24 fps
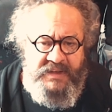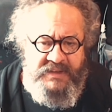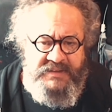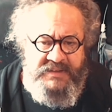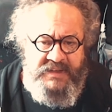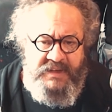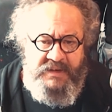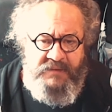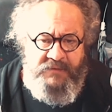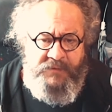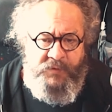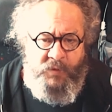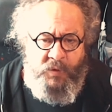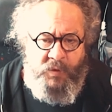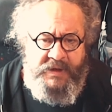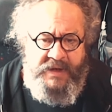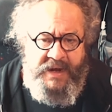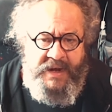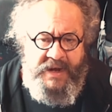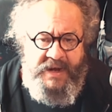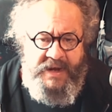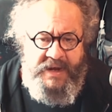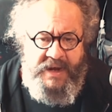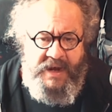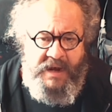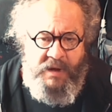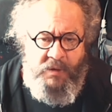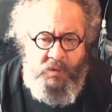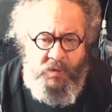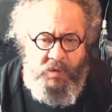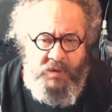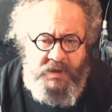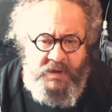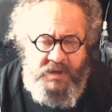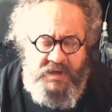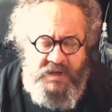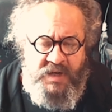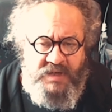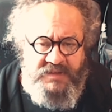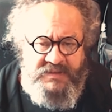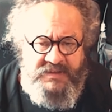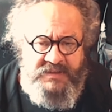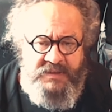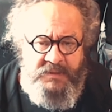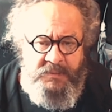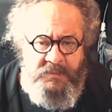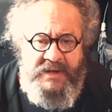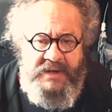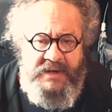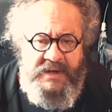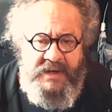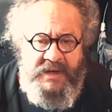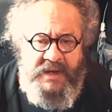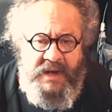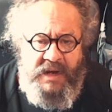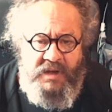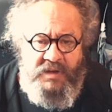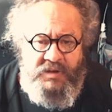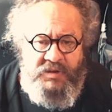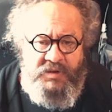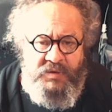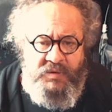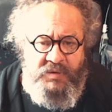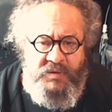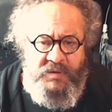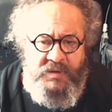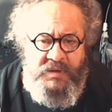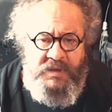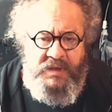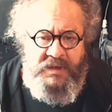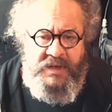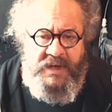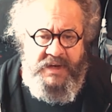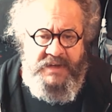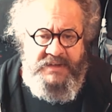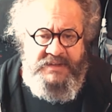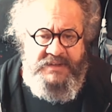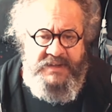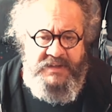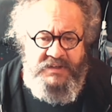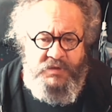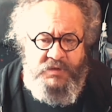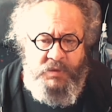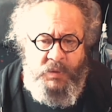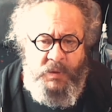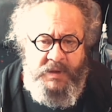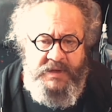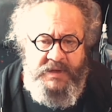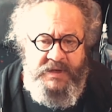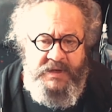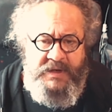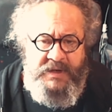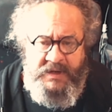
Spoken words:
of 4K, I will go to custom. I'll do 1920